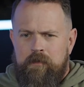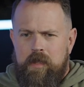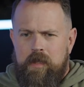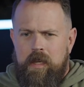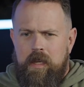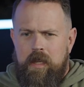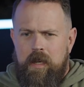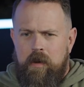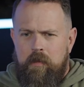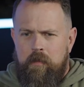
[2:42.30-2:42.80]

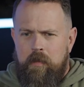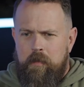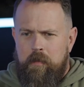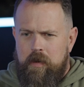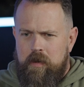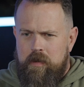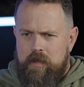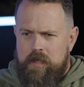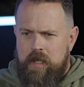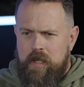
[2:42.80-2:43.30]
And I
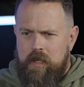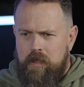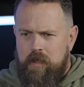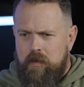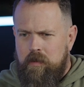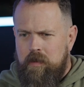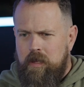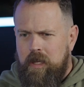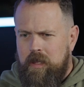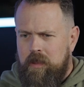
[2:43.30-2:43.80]
remember sending
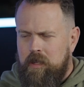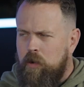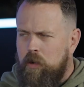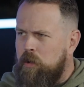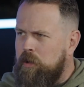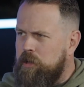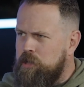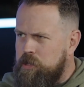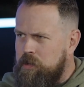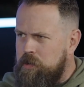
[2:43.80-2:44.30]
you like the
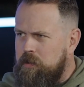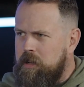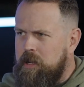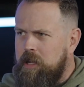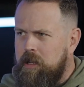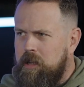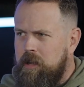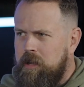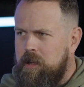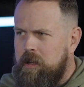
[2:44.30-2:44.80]

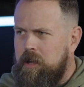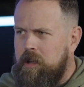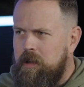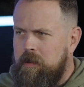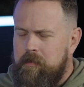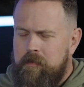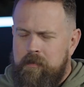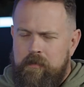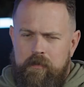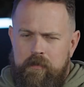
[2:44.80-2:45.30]
Orangery
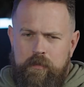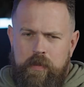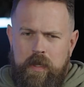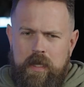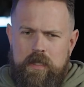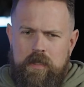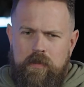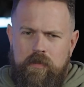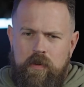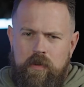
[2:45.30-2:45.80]

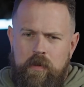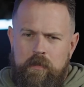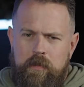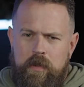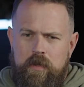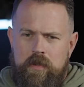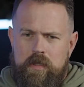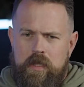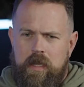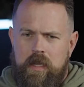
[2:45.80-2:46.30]
piece of her
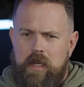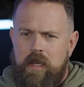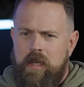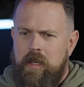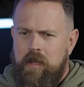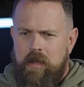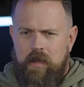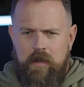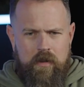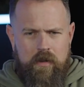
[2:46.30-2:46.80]
music,
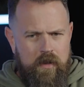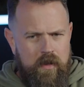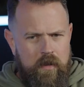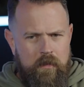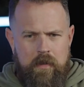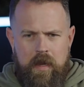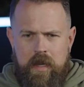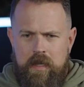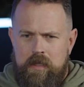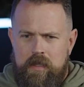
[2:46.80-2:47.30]

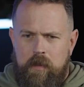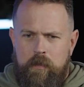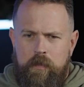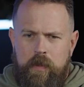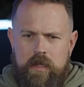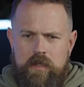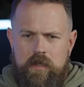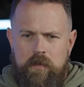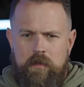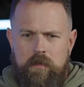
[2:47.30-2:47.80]
amazing
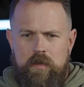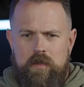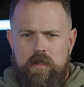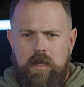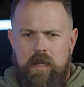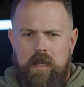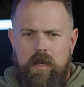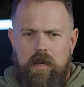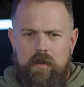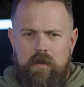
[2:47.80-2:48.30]
piece of
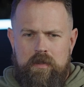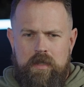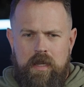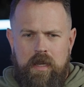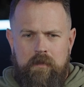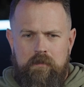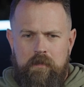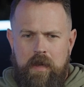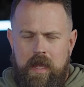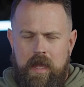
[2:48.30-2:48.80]
music. And I was
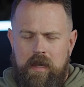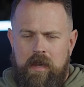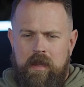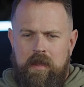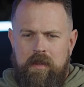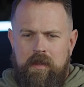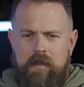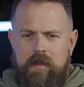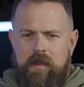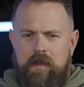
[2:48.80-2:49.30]
like, man,
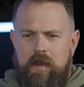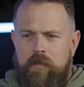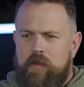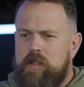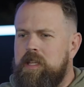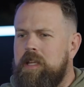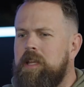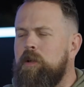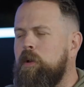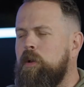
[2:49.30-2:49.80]
if
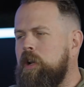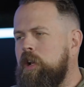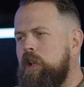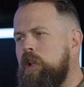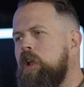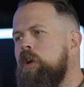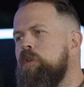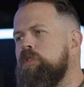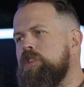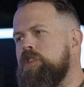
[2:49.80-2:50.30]
it's anywhere
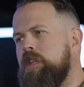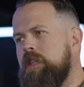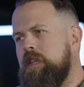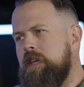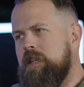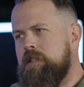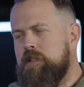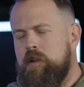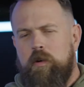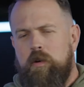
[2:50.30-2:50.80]
close to
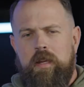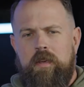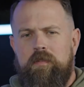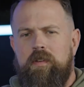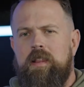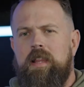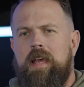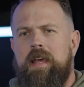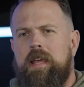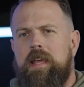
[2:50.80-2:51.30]
this or
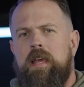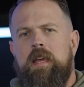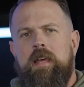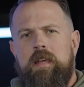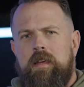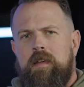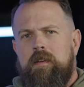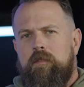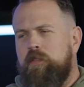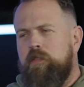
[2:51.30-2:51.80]
even like
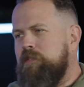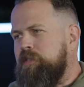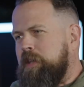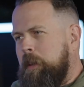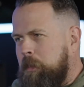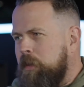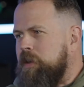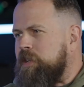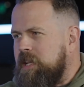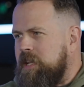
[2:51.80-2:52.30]

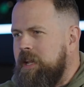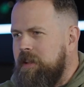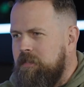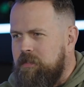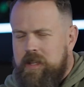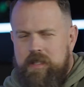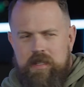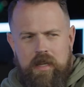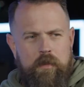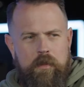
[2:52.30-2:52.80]
50% of
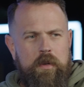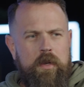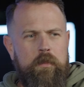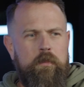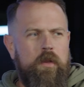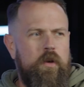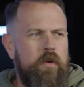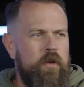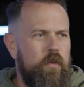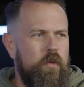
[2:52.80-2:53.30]
this, I'd be
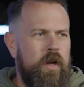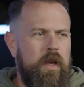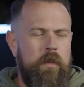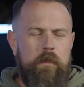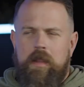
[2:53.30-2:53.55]
blown away.